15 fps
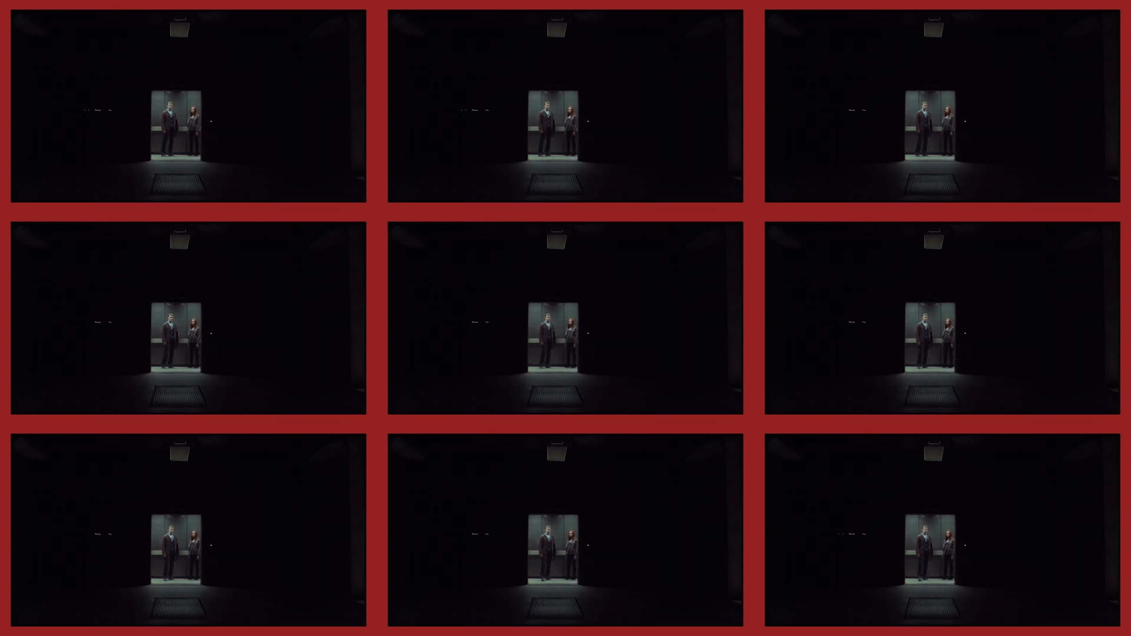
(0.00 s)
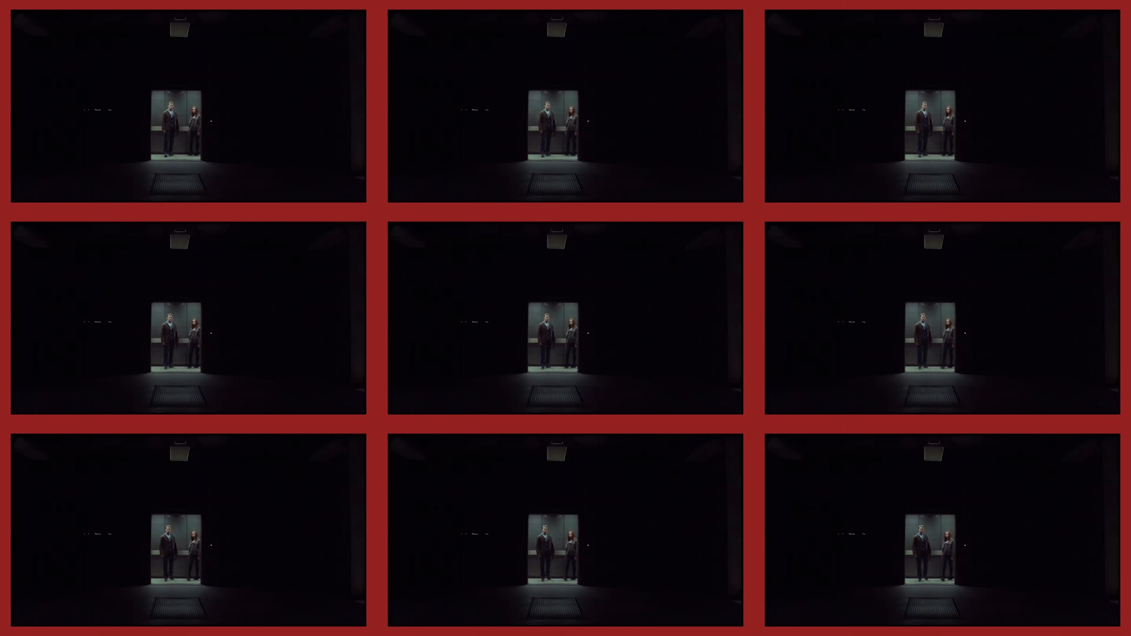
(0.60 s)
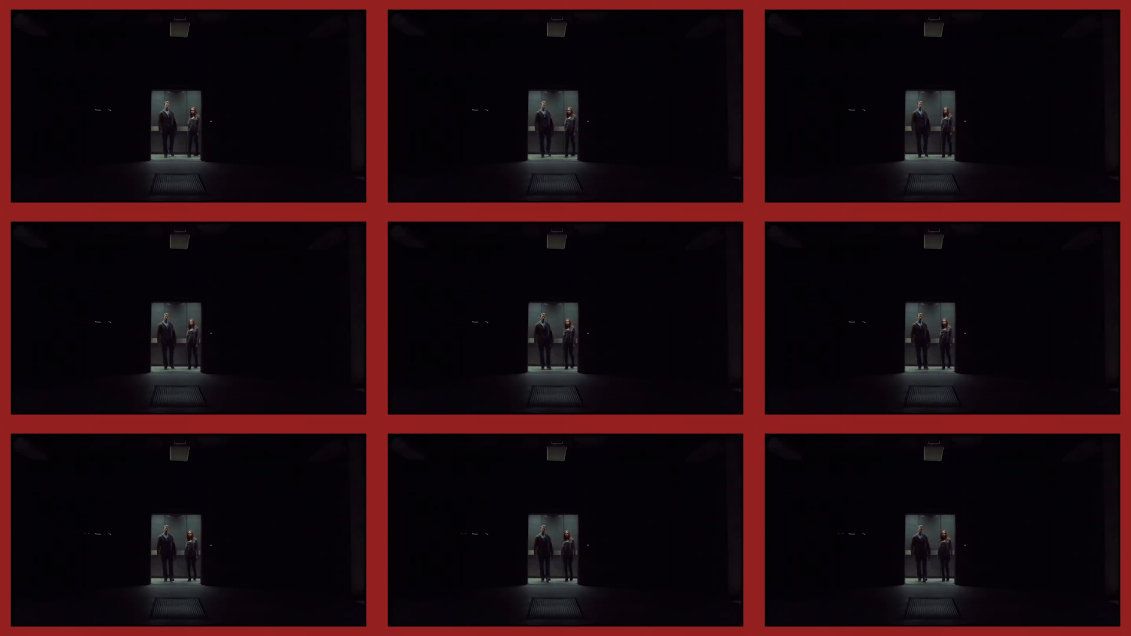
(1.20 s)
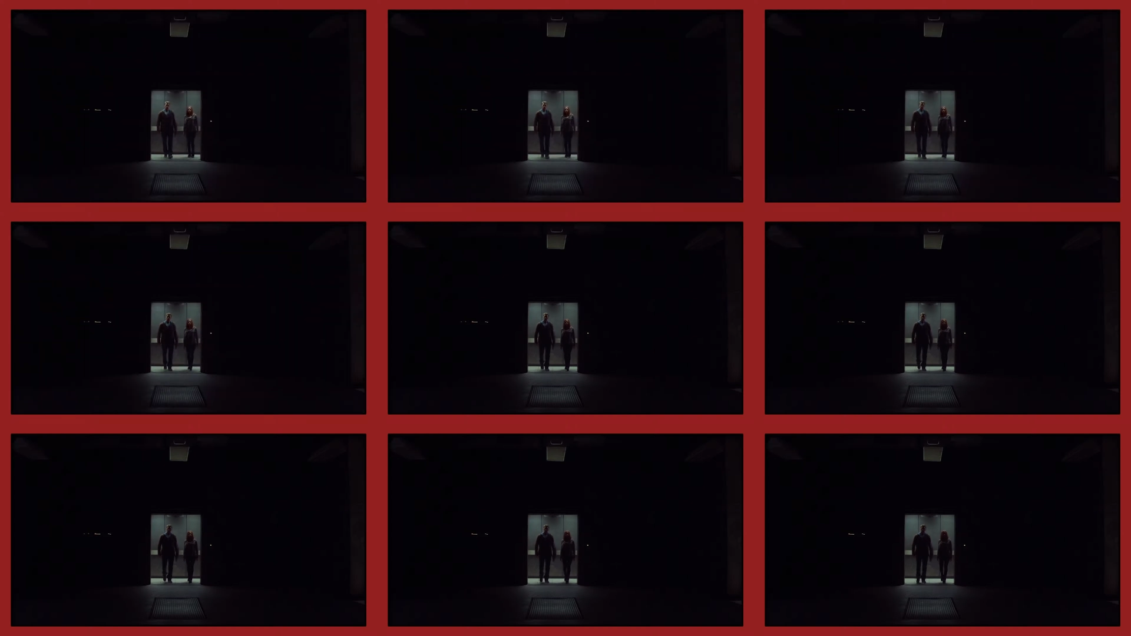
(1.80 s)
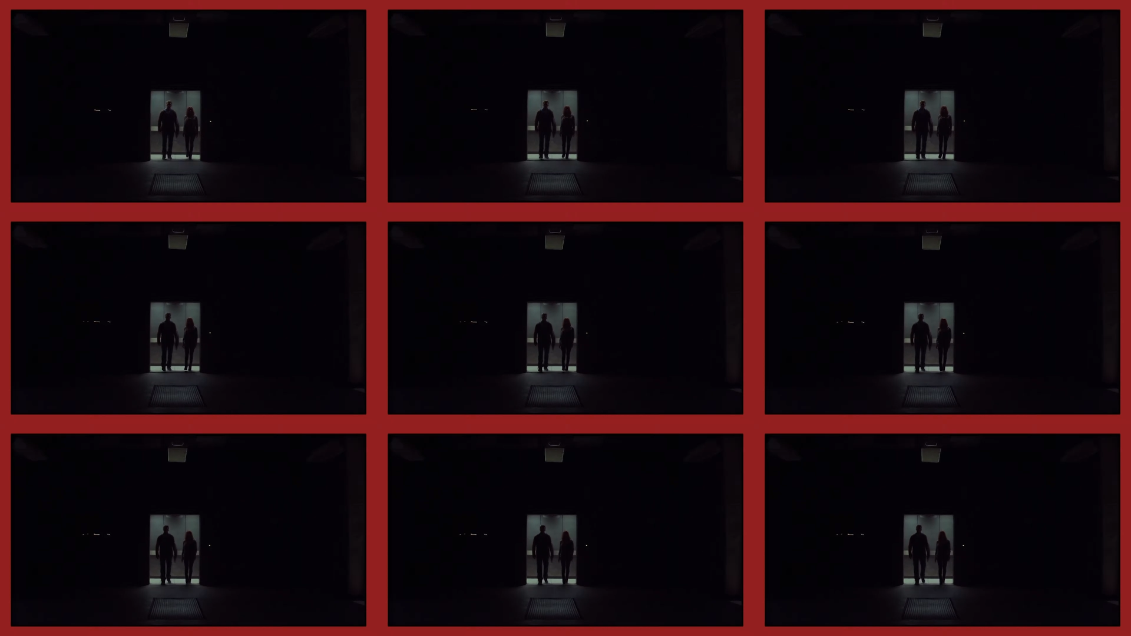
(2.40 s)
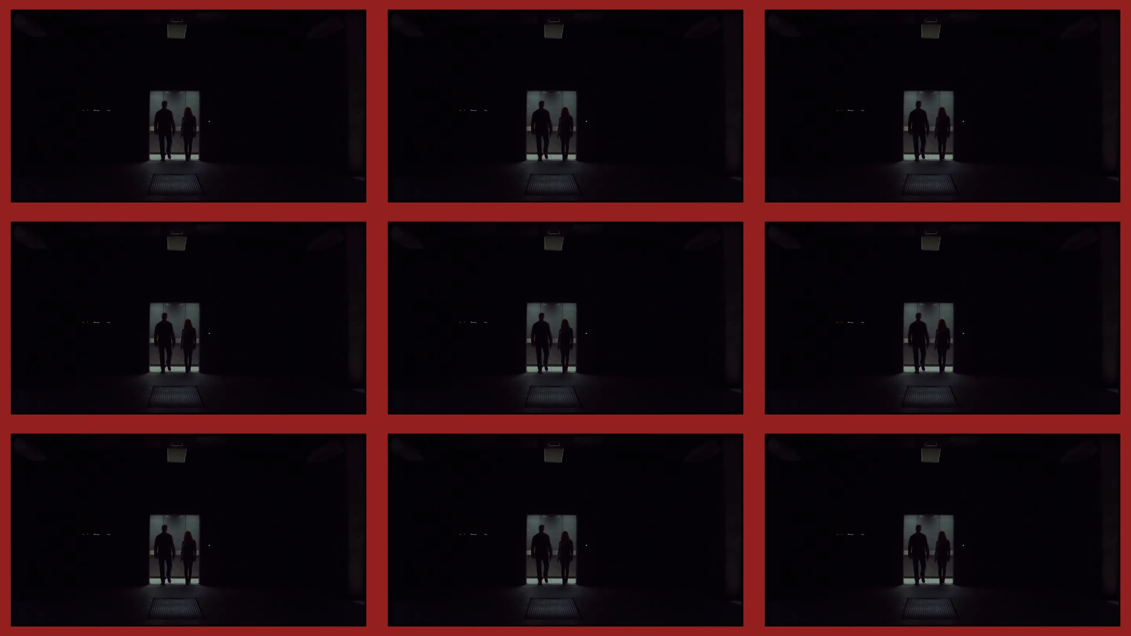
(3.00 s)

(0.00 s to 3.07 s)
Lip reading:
[unreadable: no face in view]